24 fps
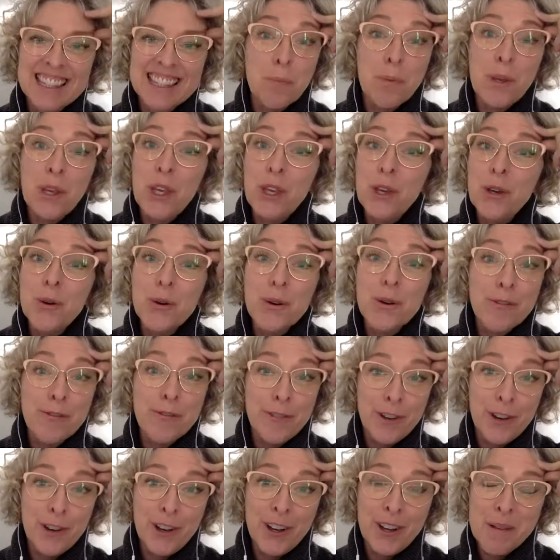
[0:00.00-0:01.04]

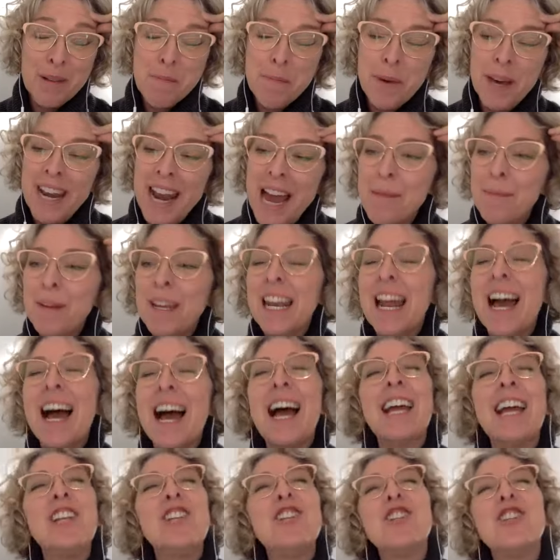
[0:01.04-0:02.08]
beautiful. But I mean,
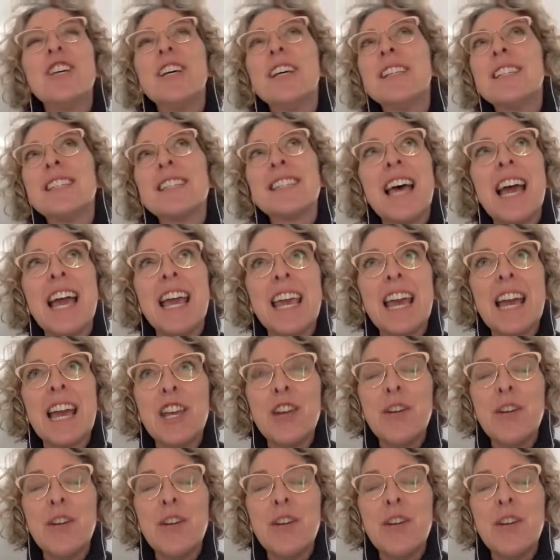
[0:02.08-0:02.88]
I just like,